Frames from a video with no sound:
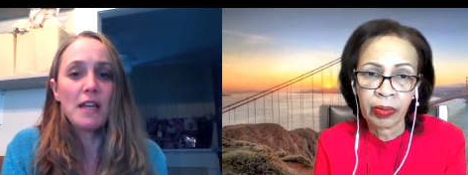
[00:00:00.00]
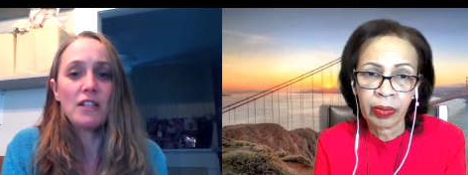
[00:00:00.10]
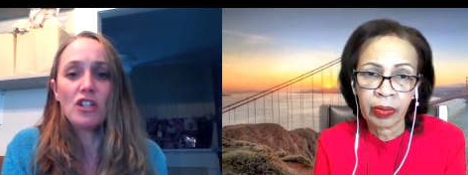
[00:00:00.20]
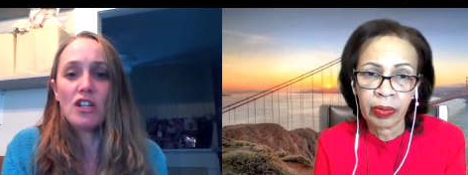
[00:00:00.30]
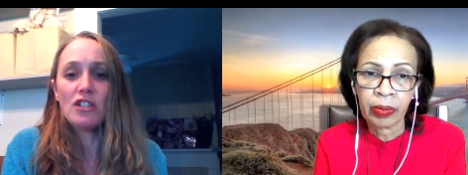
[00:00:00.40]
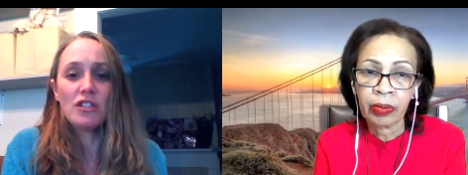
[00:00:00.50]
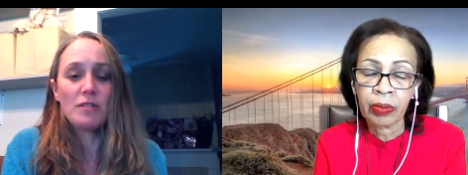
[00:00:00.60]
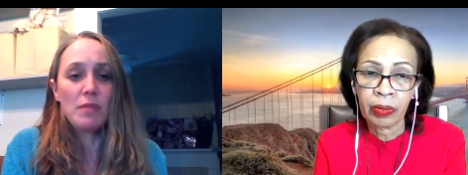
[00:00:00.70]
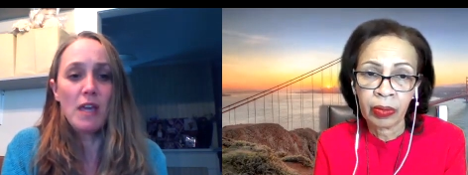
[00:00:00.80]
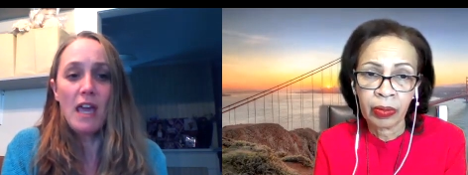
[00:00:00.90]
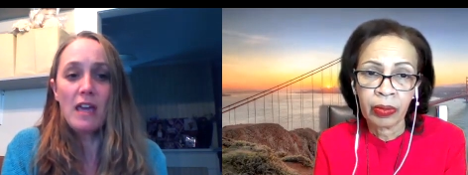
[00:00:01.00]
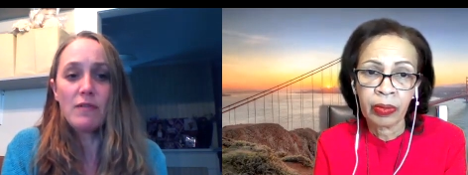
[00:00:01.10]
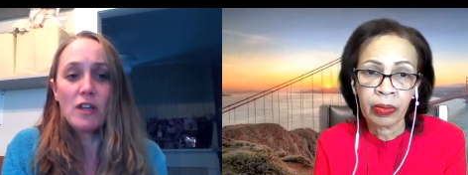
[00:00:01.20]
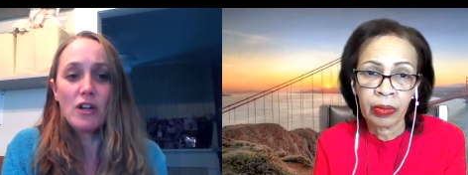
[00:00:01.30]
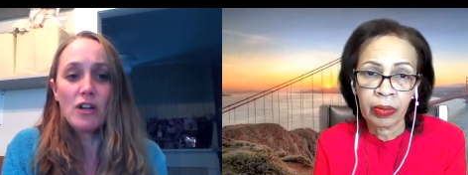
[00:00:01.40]
Speaker 1: any changes in
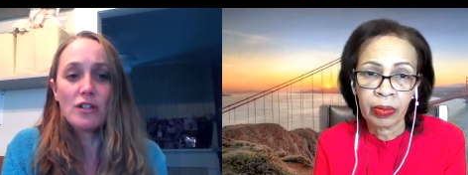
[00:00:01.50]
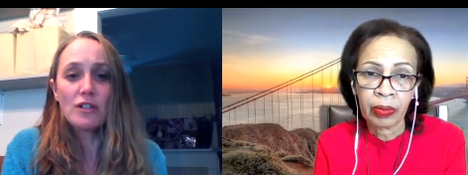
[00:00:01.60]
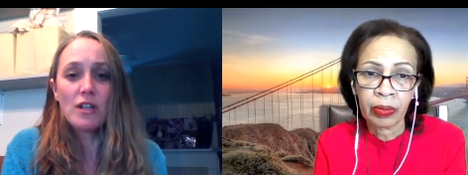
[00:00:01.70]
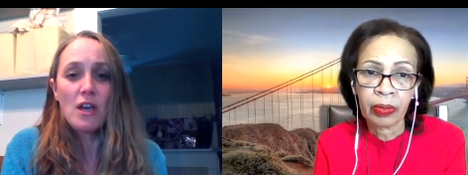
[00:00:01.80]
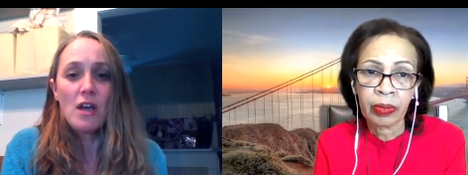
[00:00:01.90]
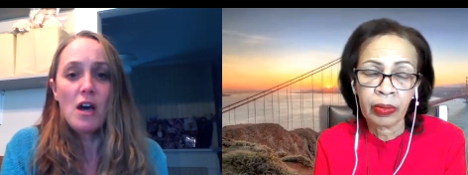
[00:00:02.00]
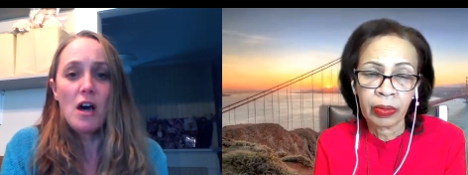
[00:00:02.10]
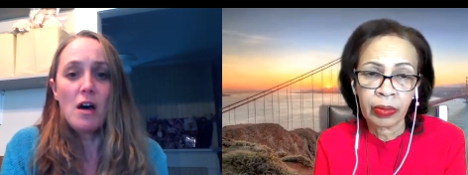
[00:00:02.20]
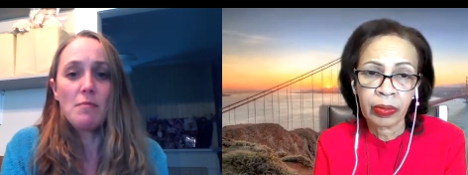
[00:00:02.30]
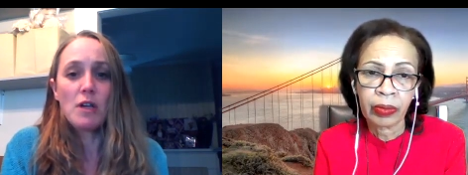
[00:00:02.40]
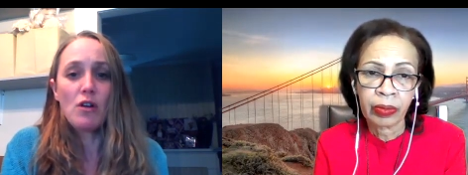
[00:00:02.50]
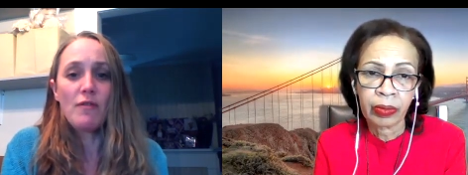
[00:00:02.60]
behaviors. Um, you know,